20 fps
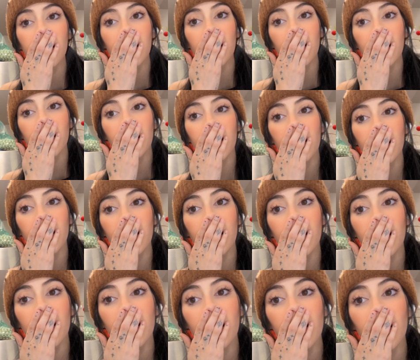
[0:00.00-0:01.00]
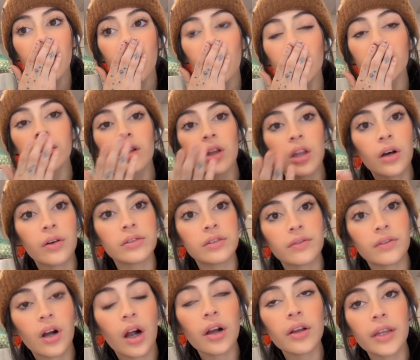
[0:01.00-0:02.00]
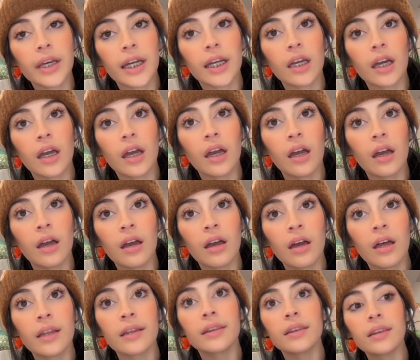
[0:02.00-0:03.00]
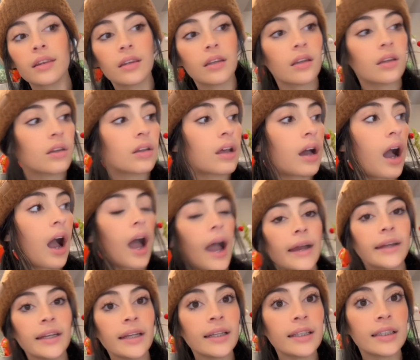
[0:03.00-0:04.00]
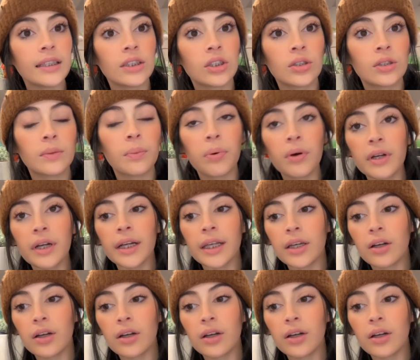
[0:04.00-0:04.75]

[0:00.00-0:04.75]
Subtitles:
stupid dumb animal garlic. I didn't put any